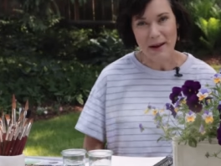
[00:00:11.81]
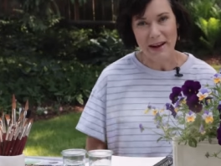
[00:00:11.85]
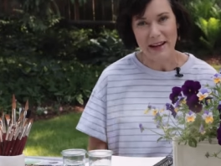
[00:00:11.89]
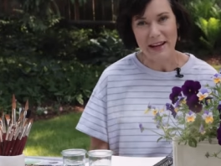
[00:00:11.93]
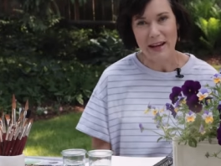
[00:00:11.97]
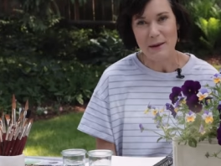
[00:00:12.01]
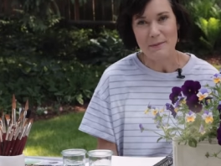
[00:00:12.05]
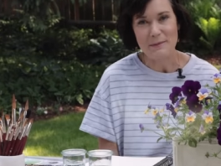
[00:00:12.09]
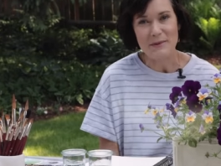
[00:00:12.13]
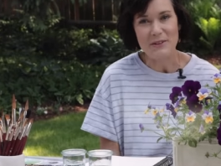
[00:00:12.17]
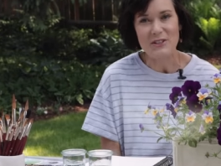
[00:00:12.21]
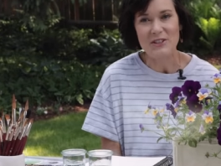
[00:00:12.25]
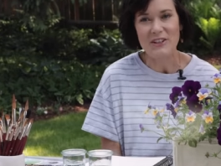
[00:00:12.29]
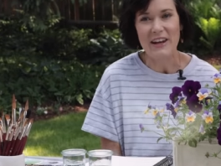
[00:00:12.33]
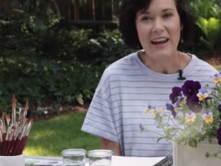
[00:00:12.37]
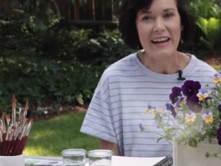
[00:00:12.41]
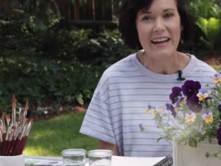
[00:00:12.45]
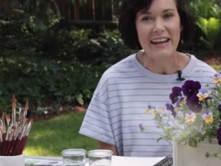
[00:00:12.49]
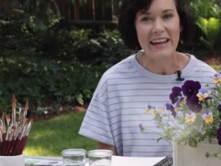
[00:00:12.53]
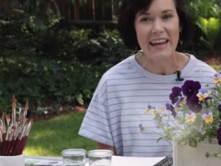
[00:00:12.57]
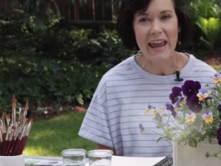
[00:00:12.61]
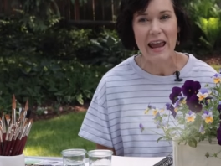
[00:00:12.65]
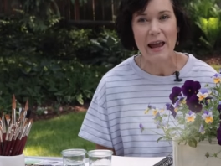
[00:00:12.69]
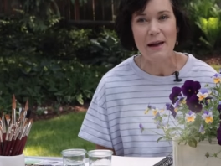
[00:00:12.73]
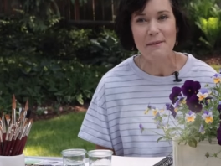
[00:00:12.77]
My name is
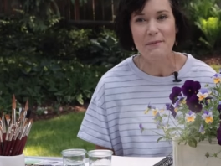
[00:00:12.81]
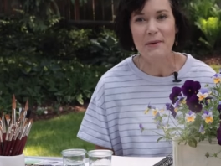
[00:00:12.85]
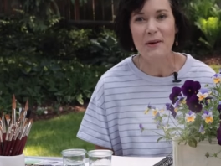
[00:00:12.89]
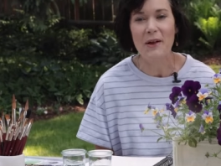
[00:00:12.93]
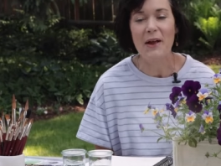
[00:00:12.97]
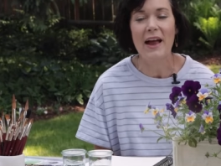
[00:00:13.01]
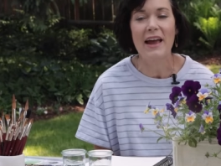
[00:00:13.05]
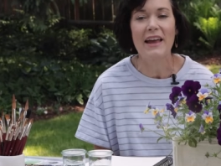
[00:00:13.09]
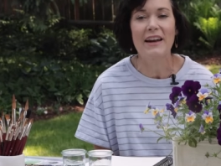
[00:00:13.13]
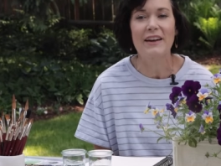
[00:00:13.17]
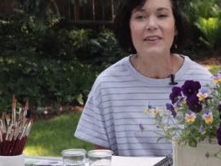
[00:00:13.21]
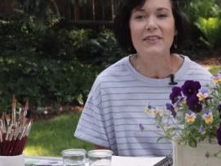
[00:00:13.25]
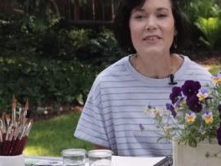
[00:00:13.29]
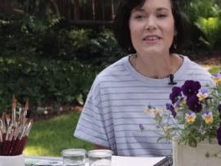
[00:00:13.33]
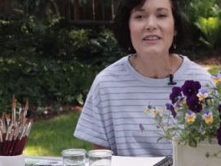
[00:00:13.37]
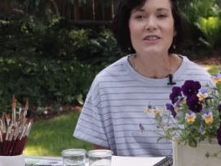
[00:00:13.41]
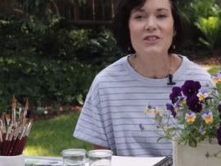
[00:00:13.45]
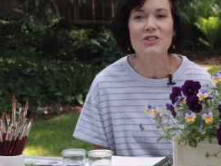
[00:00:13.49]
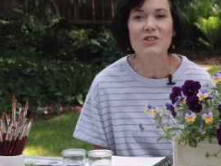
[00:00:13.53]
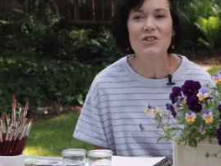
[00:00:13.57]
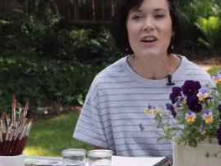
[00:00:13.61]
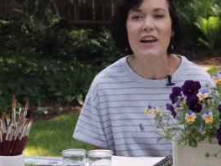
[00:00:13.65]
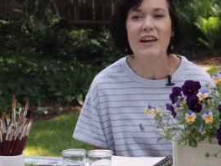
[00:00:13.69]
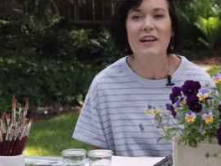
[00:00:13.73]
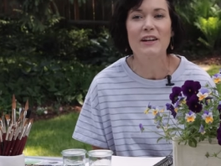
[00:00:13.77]
Shayda Campbell and on
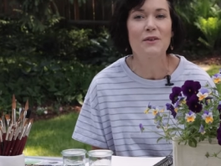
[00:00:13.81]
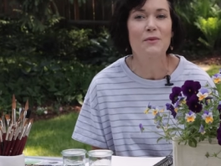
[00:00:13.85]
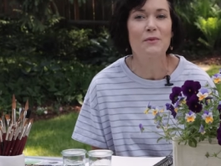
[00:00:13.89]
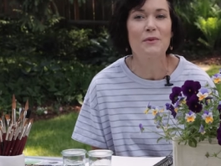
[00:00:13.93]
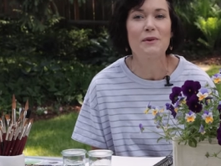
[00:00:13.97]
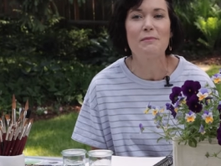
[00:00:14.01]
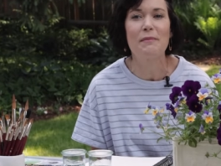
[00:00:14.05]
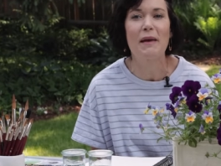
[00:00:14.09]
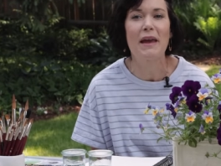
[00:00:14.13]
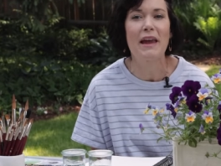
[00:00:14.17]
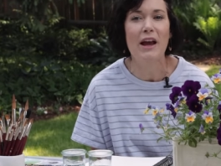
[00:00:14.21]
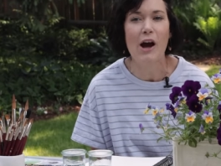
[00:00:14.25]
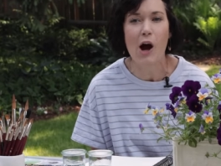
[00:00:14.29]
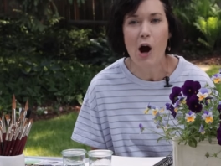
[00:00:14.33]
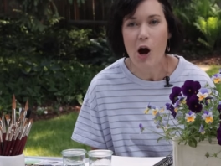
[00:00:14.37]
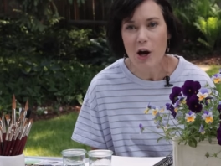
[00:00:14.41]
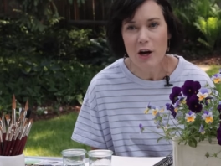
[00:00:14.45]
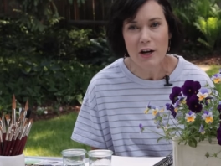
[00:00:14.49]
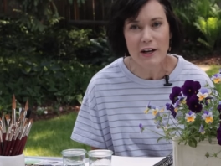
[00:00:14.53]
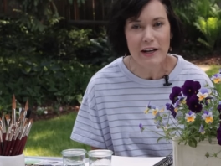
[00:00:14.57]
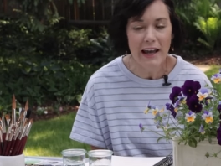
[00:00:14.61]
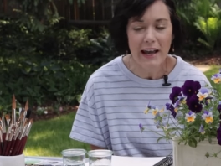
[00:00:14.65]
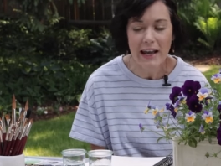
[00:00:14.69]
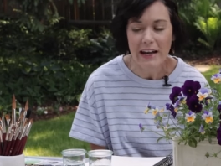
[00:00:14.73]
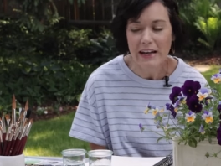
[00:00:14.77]
this channel we make
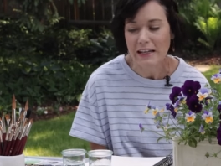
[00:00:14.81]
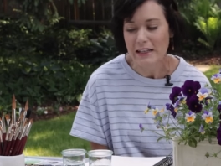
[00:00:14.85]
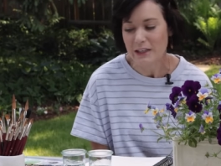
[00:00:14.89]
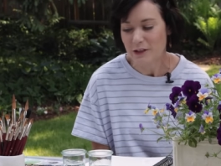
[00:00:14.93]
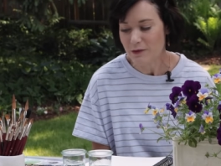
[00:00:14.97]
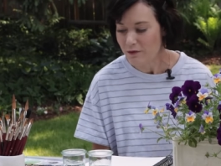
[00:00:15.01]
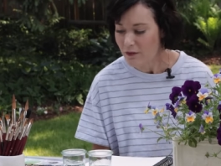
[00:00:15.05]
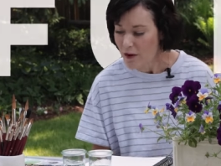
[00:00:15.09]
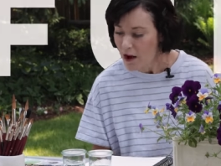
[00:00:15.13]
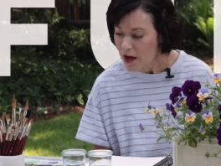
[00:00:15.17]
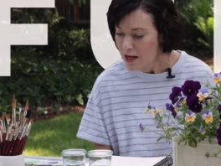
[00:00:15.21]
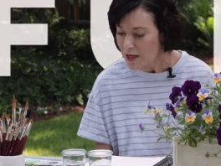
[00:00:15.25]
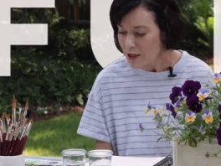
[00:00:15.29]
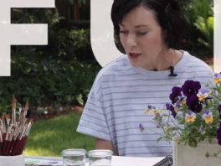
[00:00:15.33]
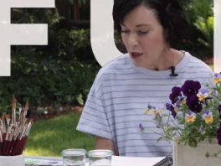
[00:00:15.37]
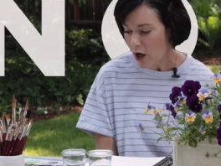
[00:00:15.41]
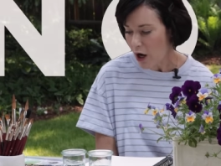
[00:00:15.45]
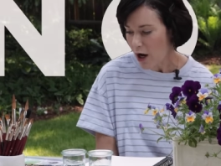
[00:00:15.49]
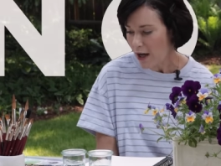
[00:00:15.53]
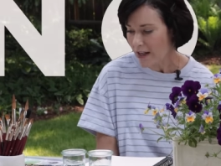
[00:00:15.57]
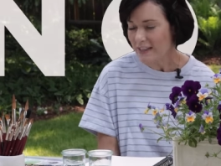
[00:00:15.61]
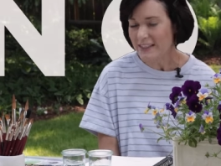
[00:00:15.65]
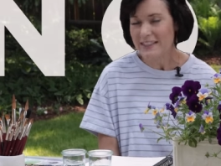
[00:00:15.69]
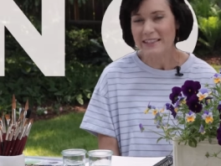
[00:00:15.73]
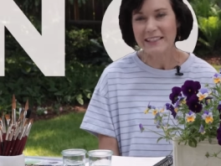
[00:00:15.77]
art and it's fun,
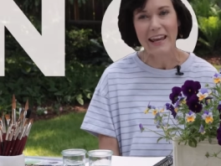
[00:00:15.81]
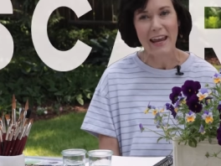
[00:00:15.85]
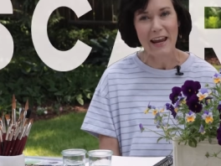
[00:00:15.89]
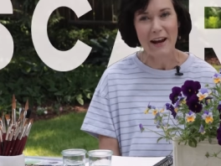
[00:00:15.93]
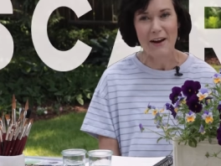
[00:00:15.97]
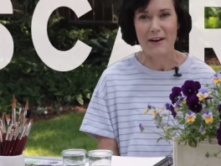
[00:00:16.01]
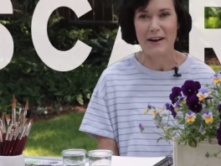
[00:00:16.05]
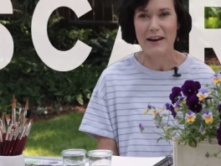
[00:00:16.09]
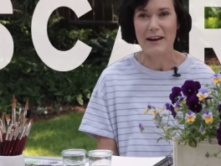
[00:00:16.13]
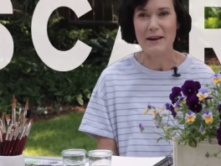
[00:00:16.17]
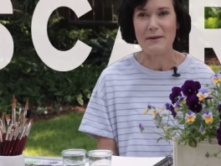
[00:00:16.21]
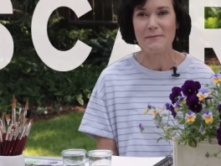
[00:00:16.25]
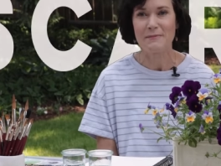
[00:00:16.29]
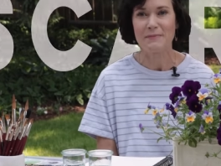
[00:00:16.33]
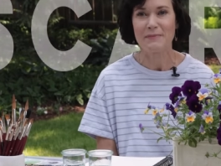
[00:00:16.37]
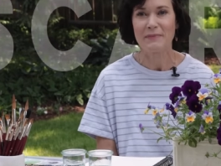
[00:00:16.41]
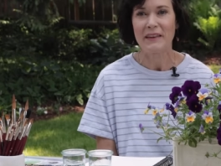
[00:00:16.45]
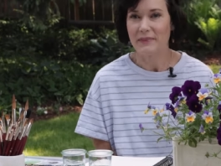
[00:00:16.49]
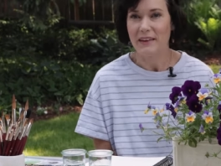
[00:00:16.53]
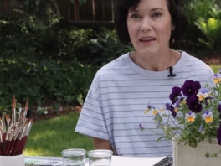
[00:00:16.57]
not scary.